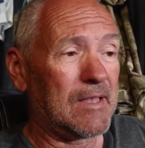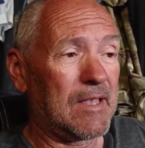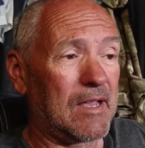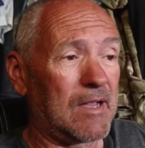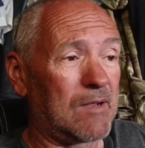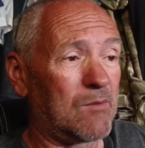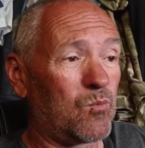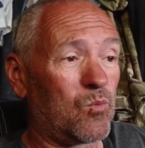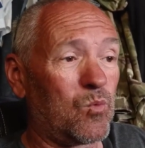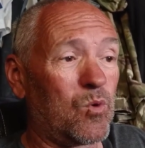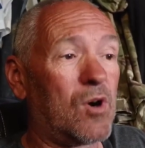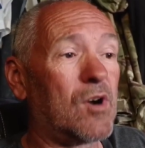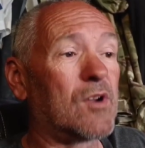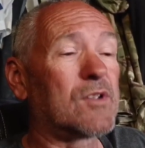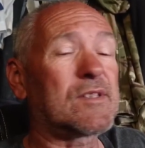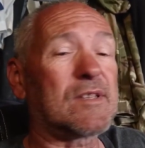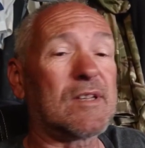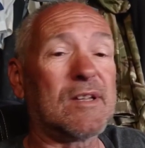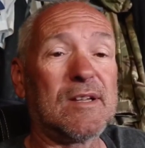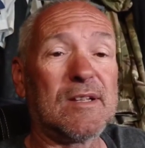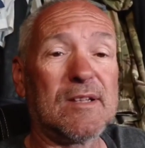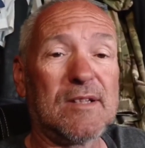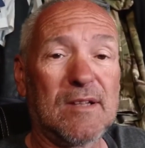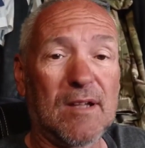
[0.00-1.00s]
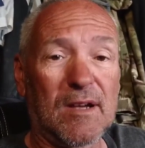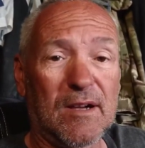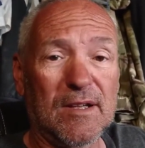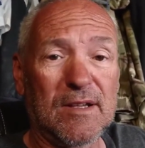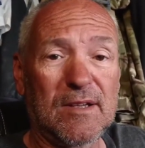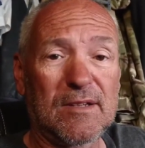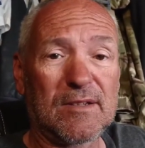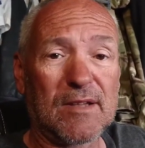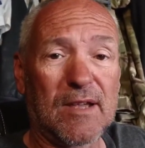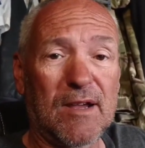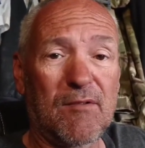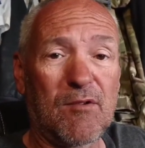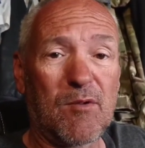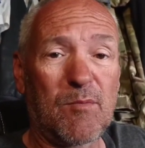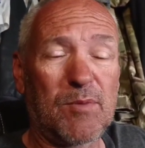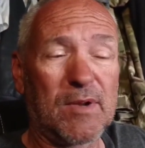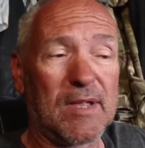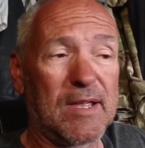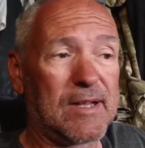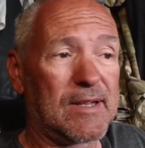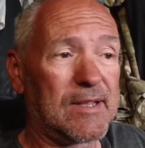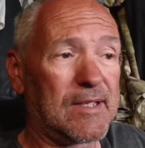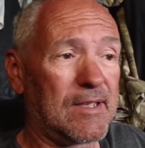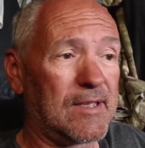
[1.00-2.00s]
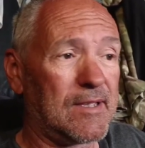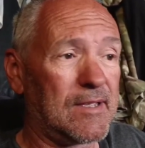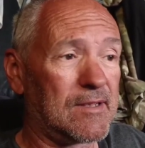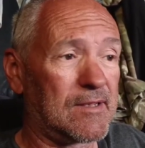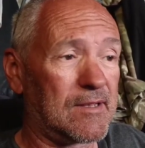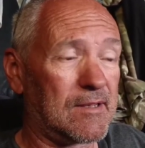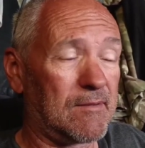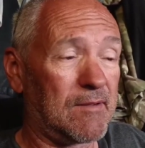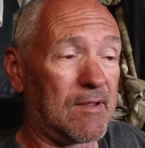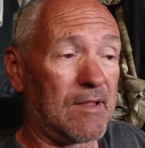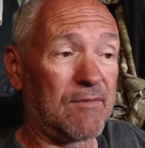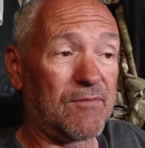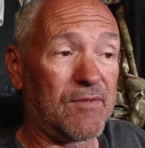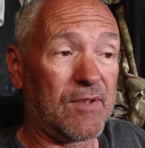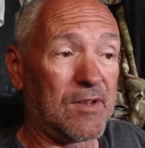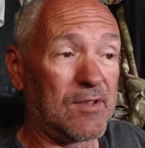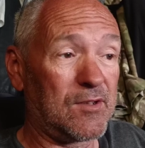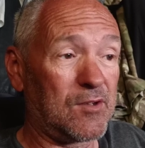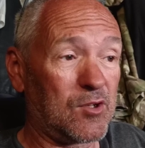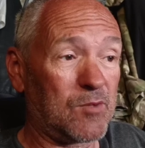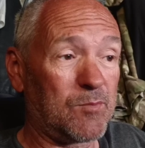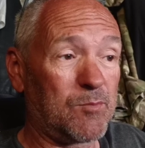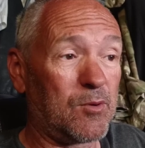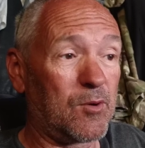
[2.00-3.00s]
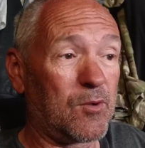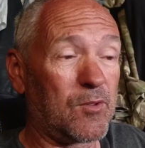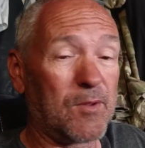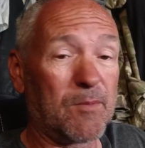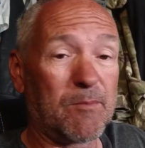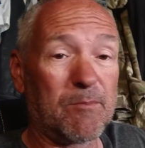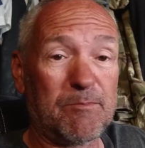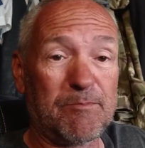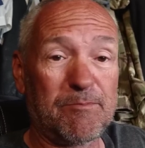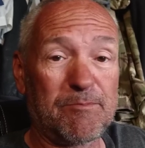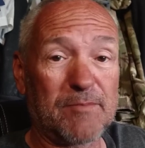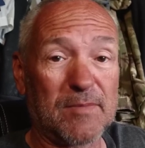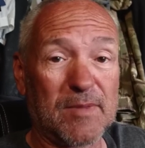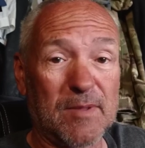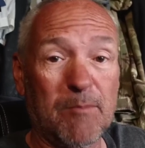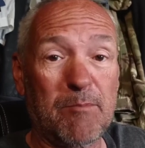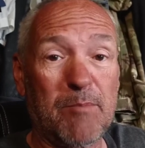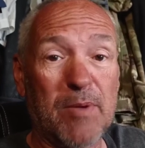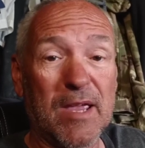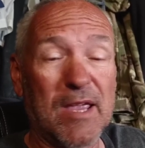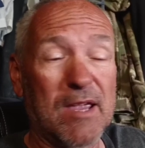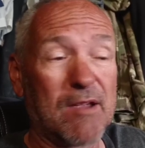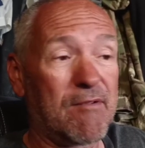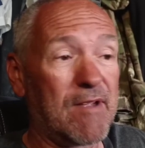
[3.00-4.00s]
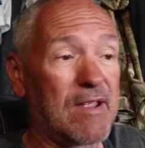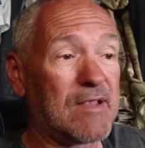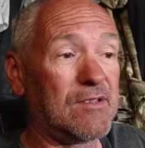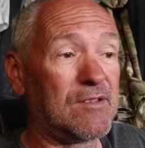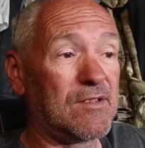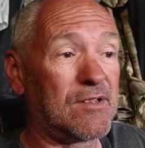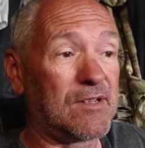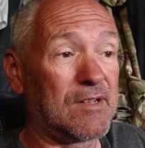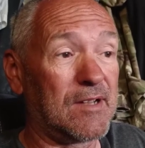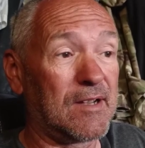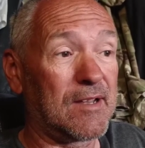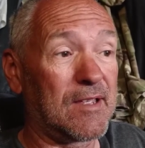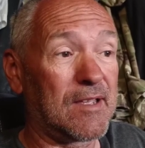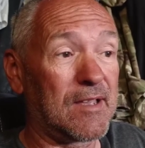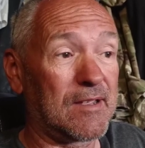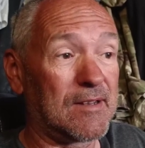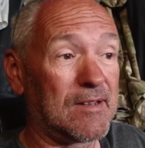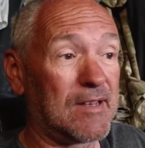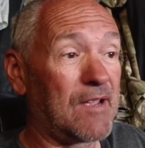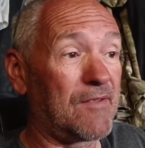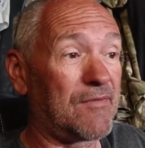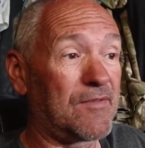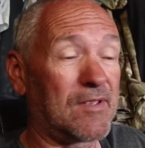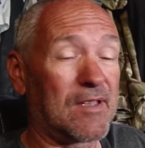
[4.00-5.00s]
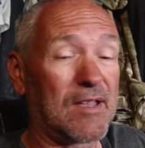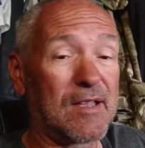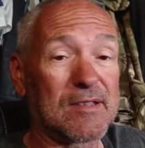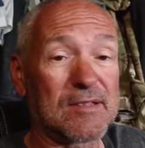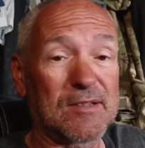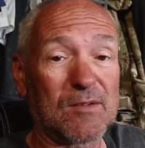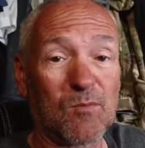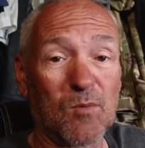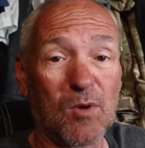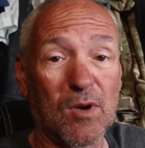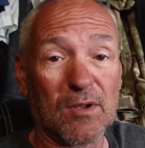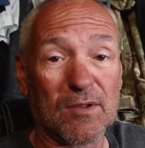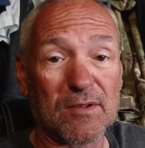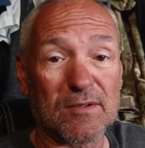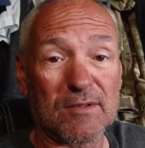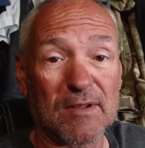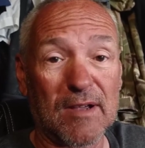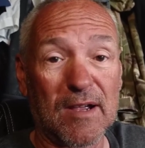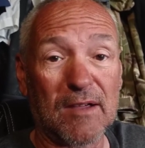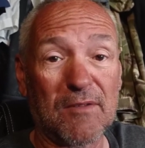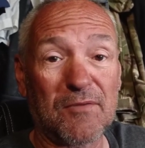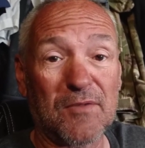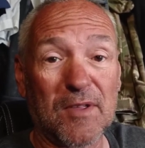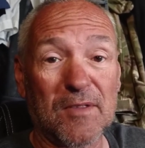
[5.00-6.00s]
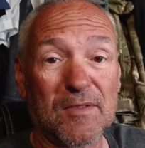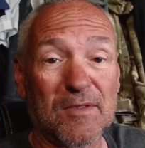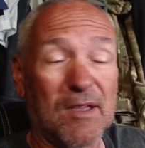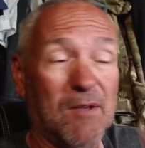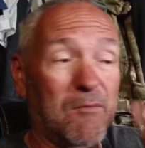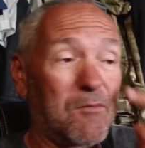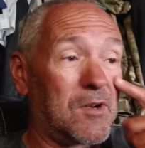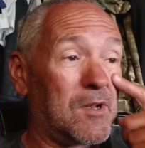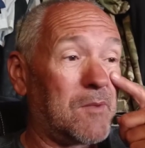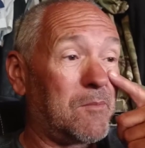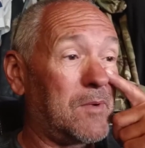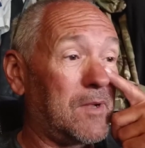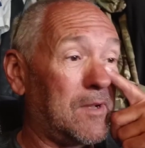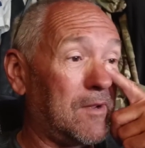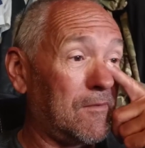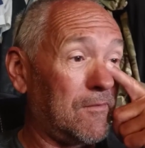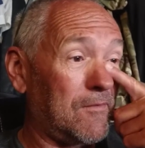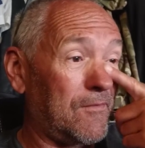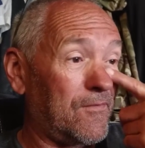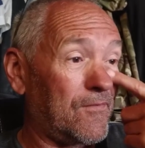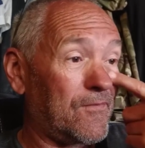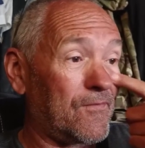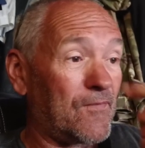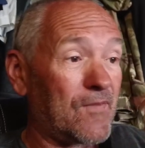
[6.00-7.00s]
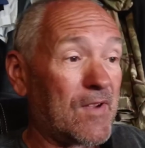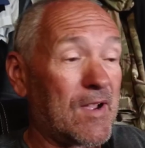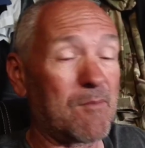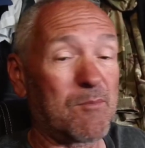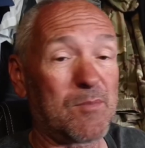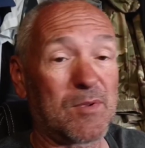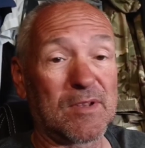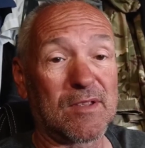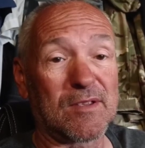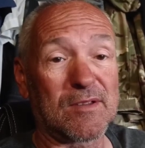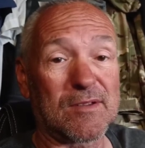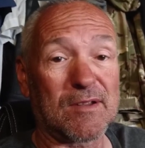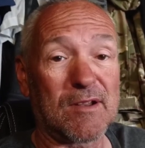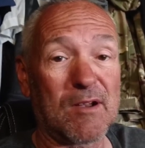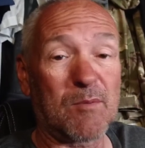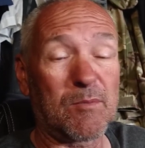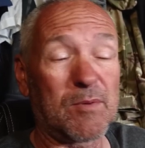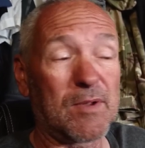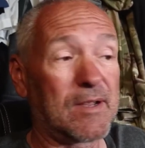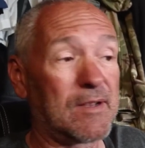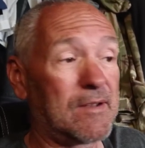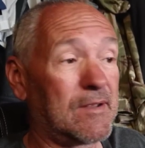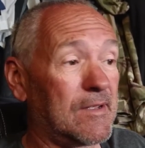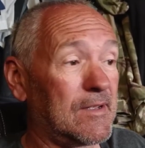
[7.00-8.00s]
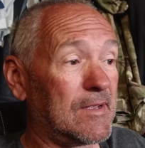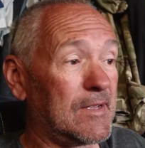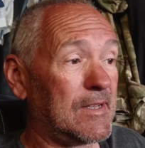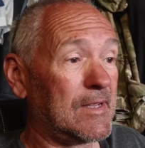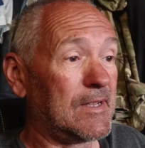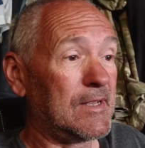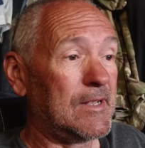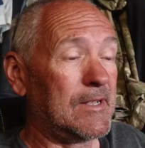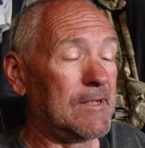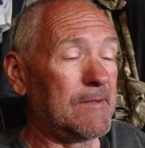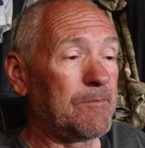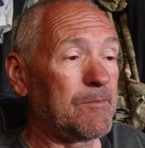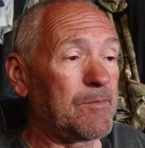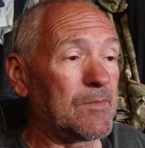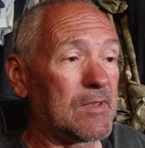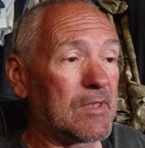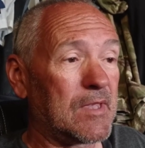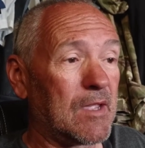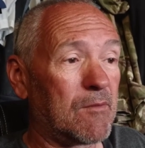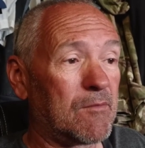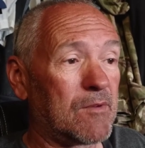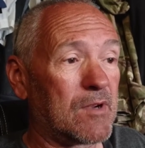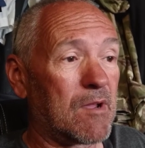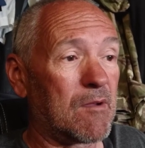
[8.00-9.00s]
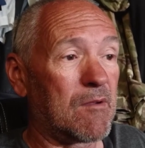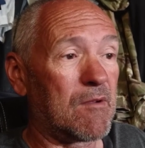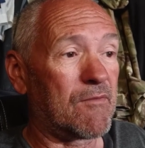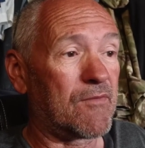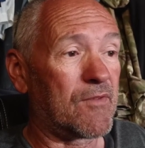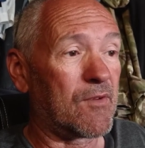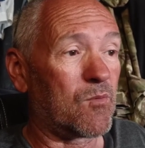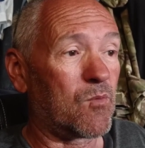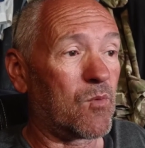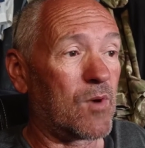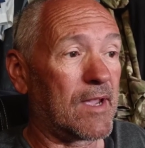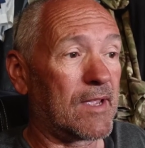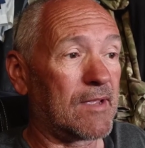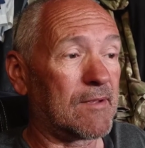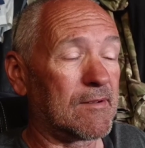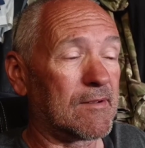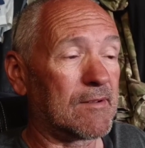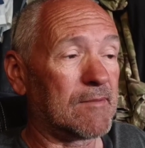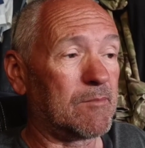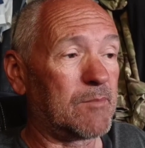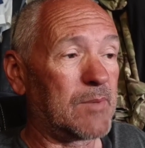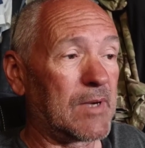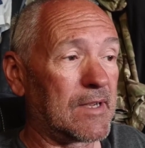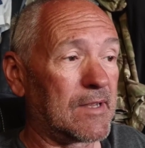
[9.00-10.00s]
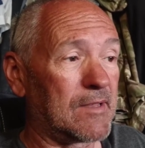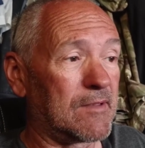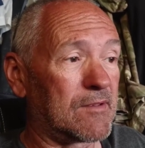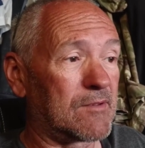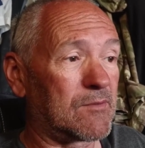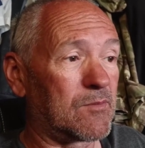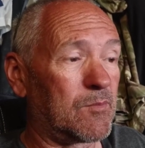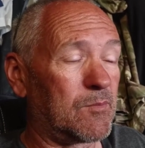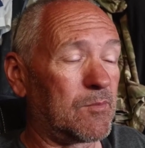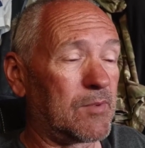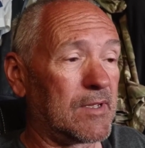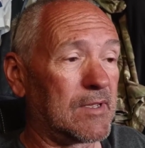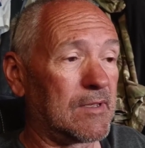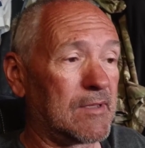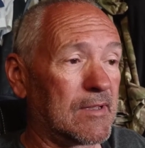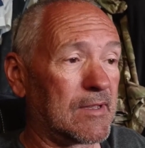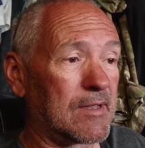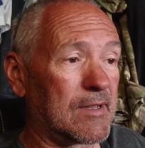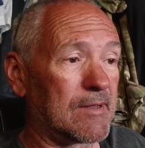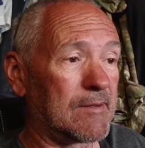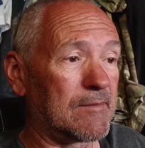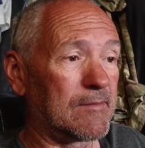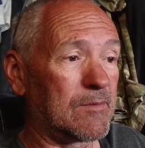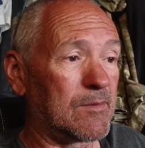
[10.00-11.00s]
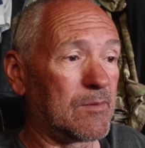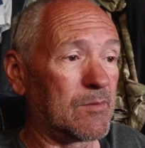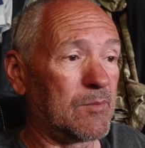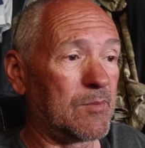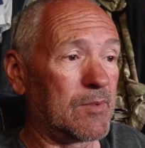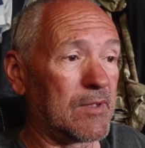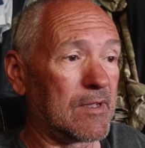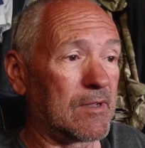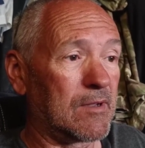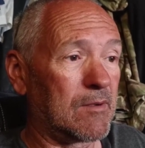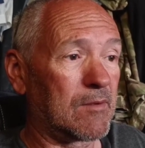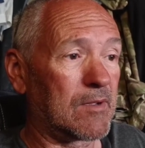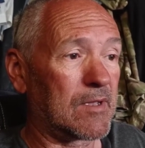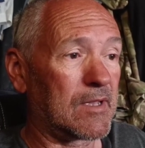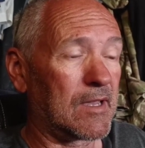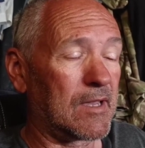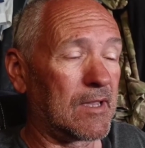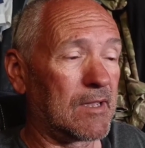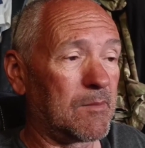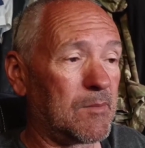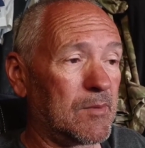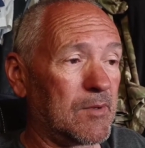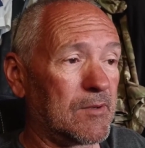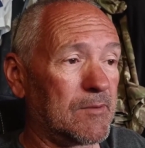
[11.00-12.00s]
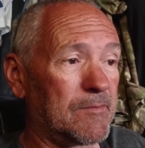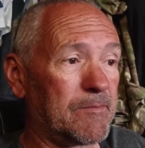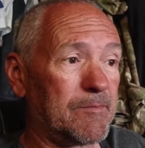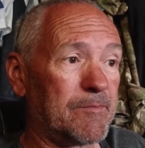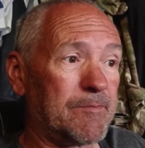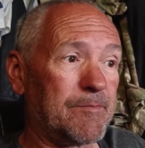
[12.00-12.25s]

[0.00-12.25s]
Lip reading: and what a nice aeroplane it is. If they'd have just put the bigger engine in it and left it as it was, I think that would have been a fabulous aeroplane. Don't know if the weight and balance would be okay, but